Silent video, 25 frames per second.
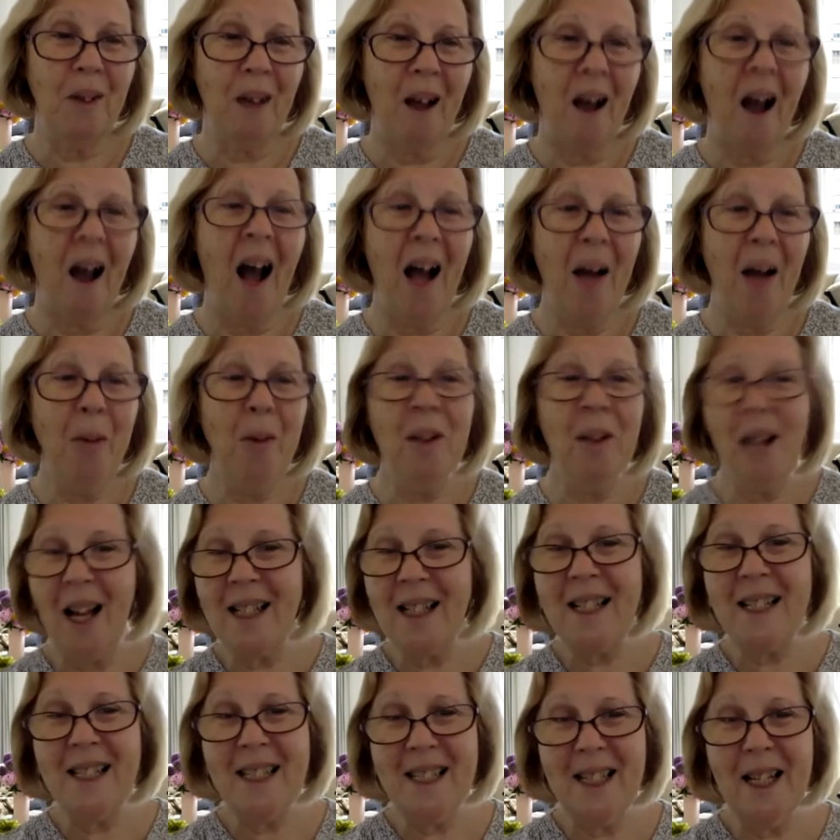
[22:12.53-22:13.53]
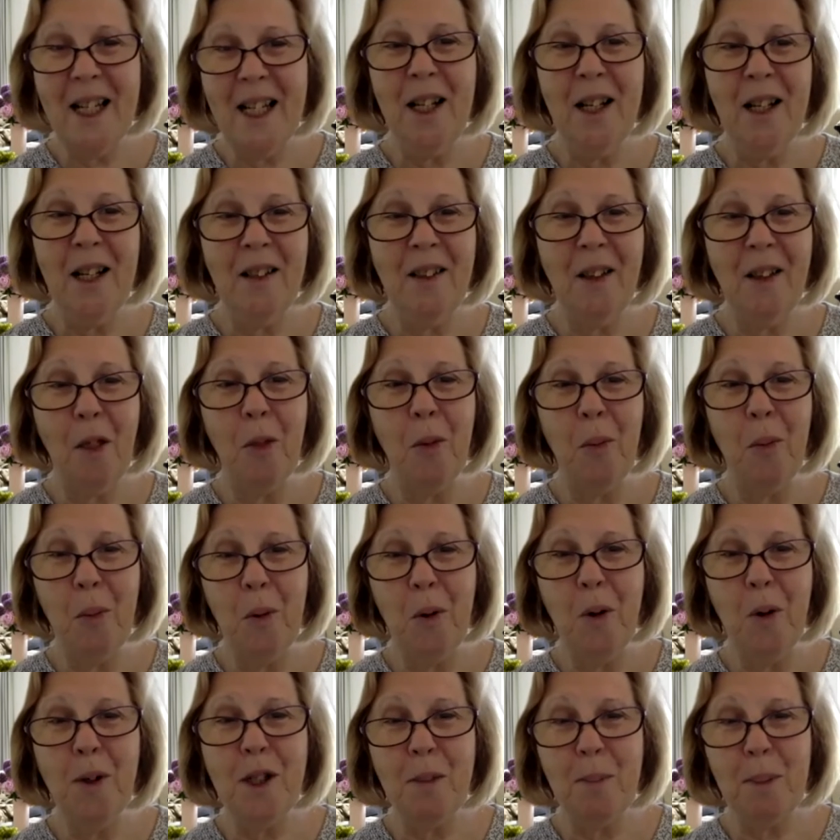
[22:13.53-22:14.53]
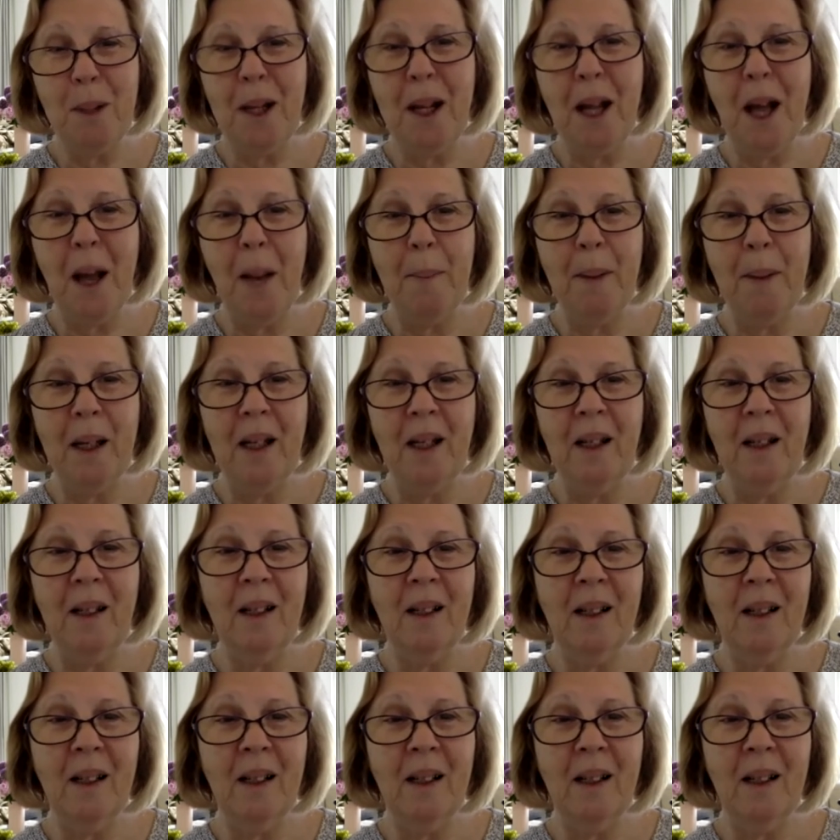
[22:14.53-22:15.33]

I would like to see that the world is becoming